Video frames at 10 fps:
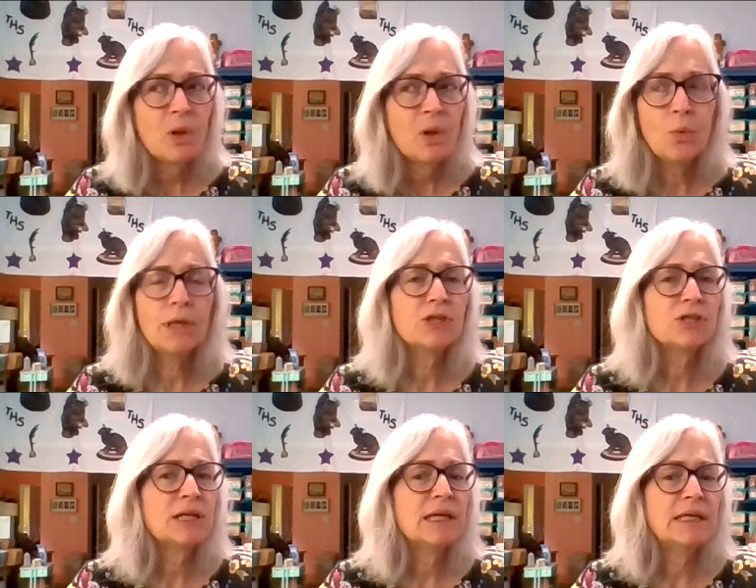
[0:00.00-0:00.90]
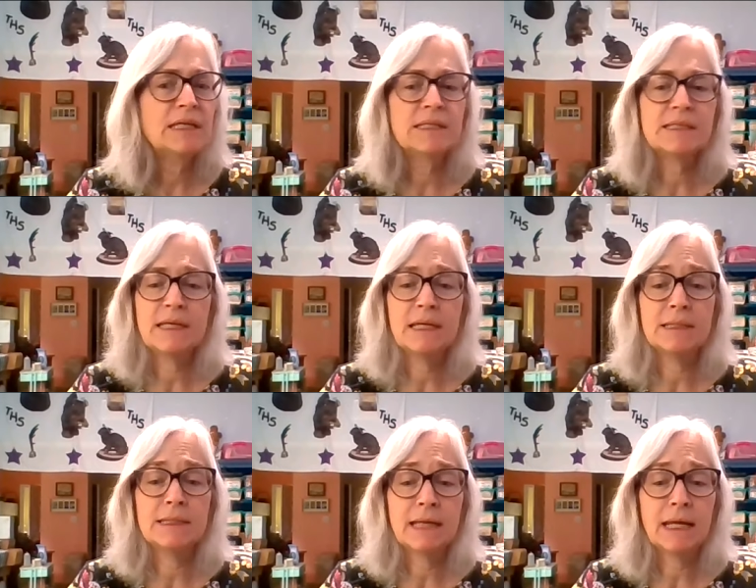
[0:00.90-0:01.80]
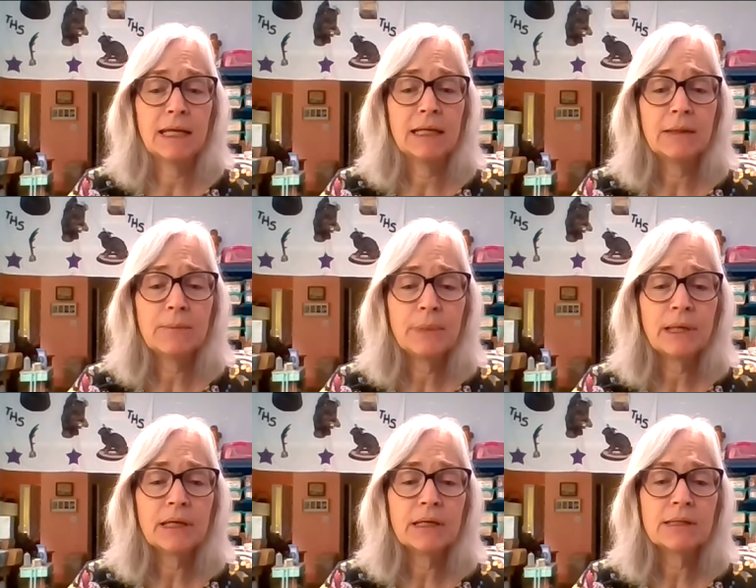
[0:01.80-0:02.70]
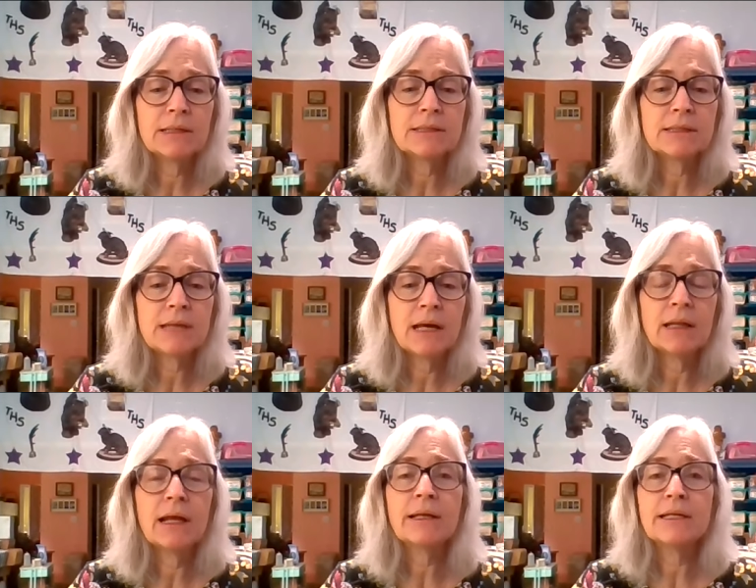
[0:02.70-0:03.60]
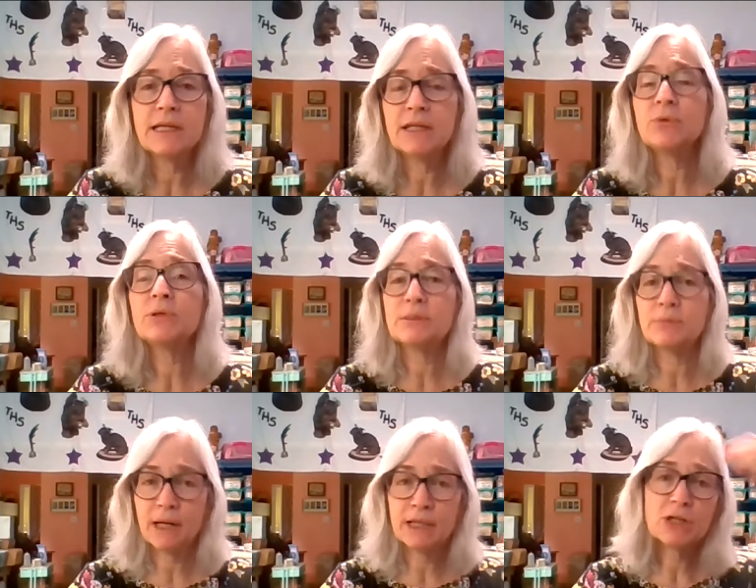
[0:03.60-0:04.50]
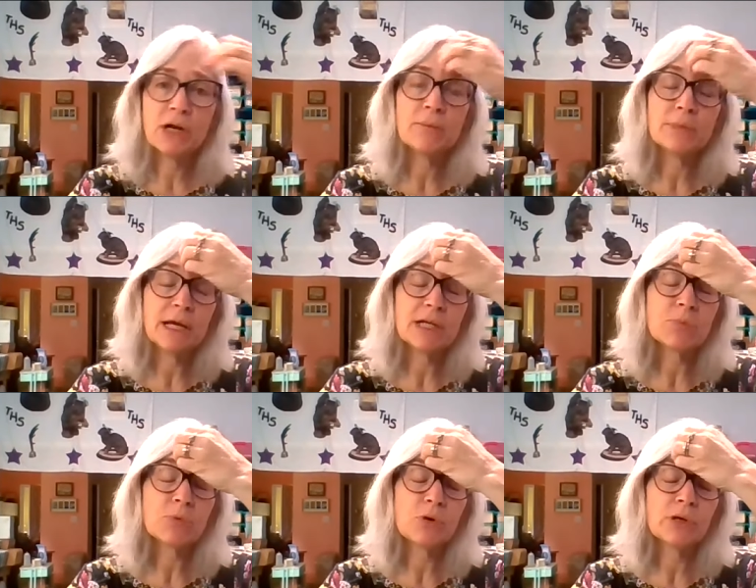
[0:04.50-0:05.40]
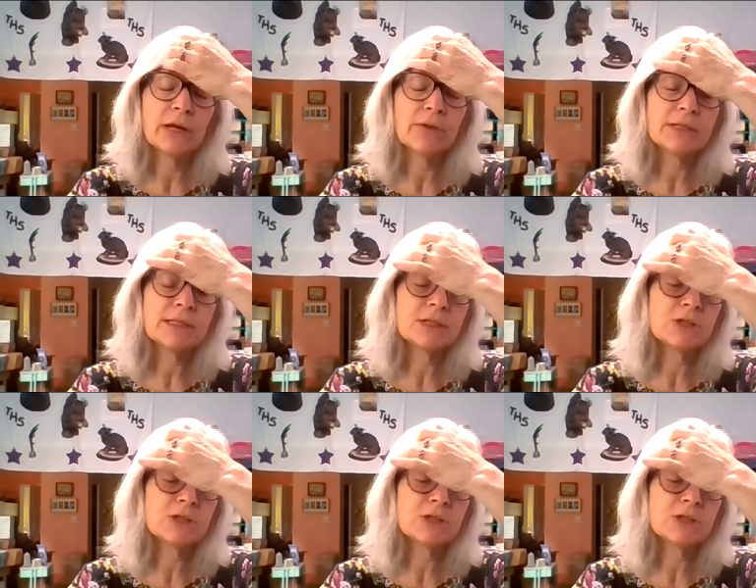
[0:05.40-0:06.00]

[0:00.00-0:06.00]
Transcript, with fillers: which is insane because I'm going to take you into my shop dashboard. Now, this is